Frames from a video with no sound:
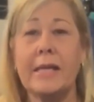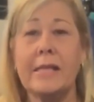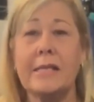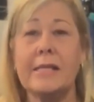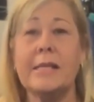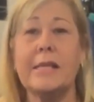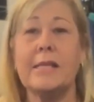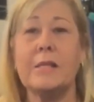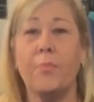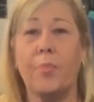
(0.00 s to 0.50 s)
is
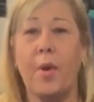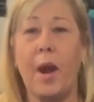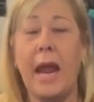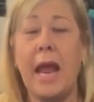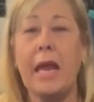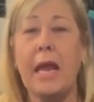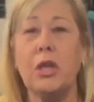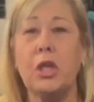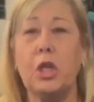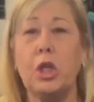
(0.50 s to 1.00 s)
this
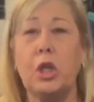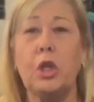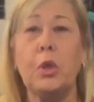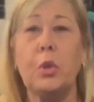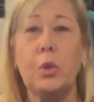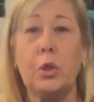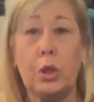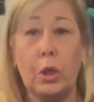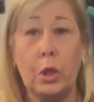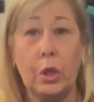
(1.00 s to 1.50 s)
brand
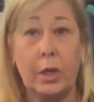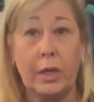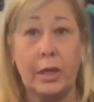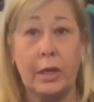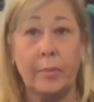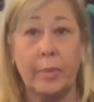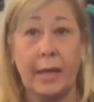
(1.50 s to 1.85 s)
new Unity